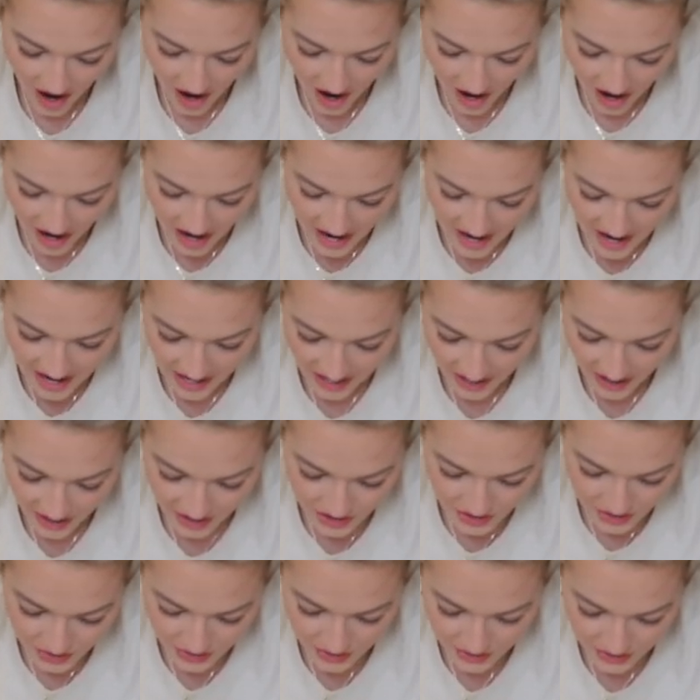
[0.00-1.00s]

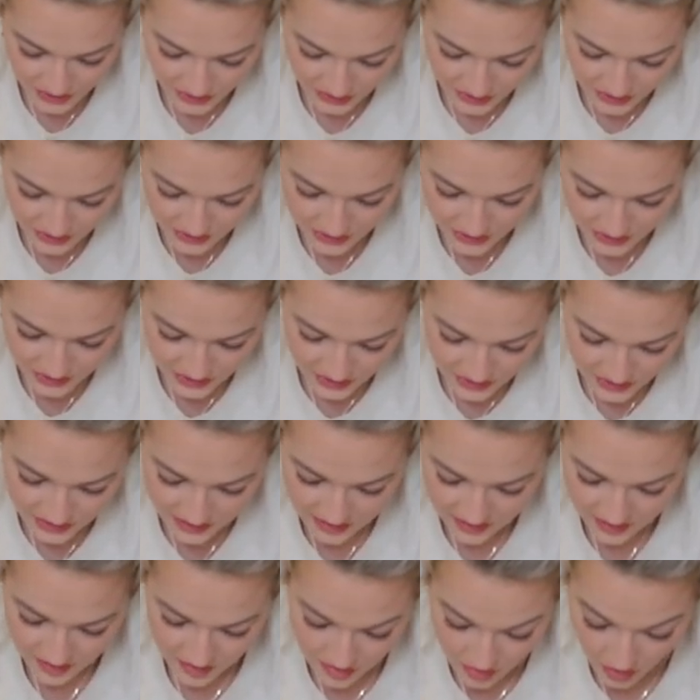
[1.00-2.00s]
I
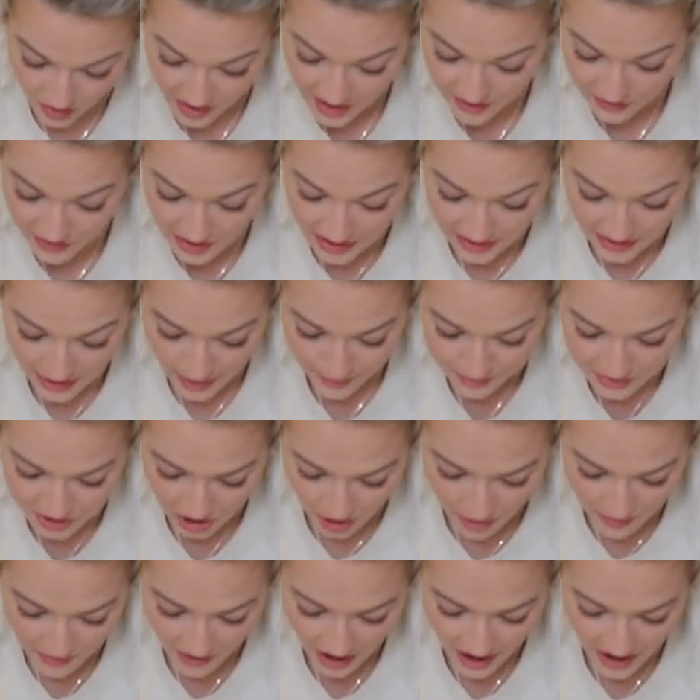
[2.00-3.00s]
use, not even a
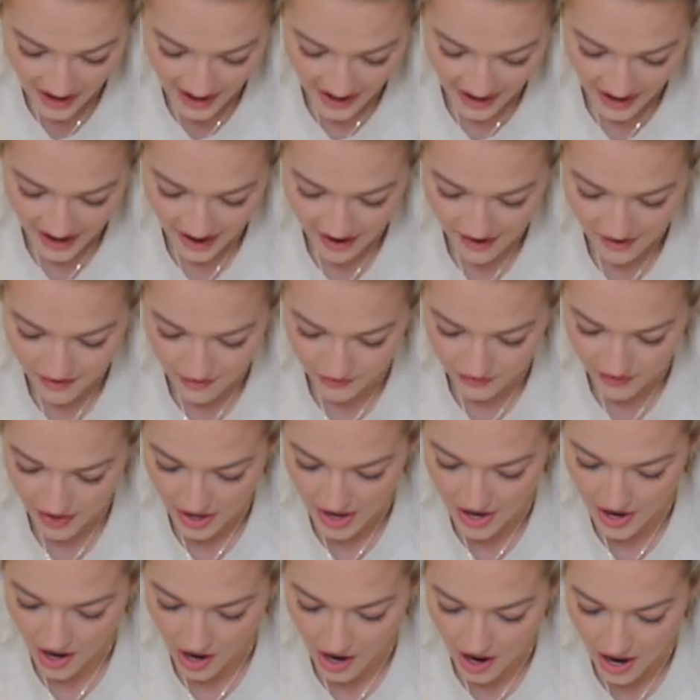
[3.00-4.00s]
laptop, I have
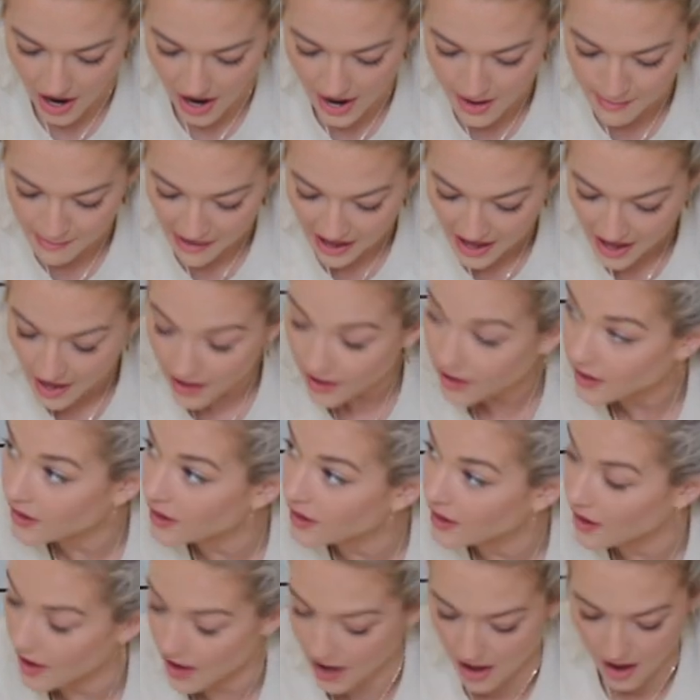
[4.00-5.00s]
an
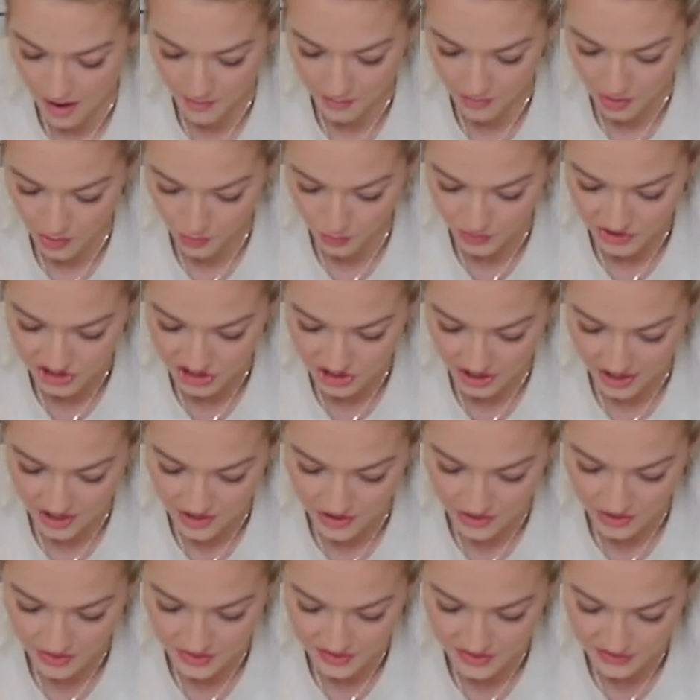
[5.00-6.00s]
iMac, which I
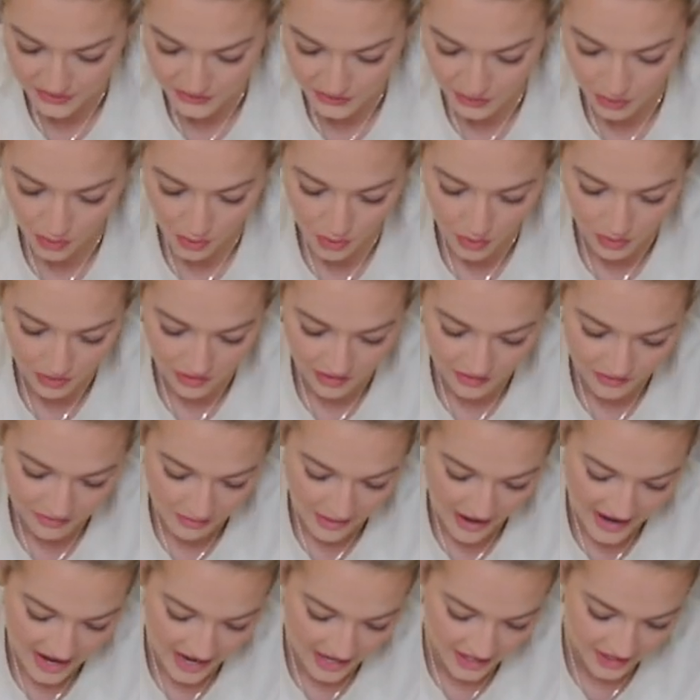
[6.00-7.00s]
use for all of
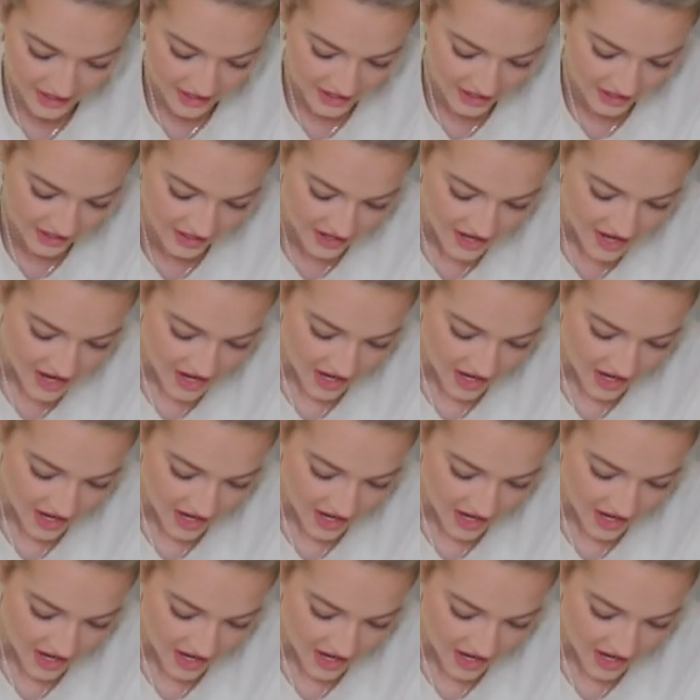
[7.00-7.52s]
my editing.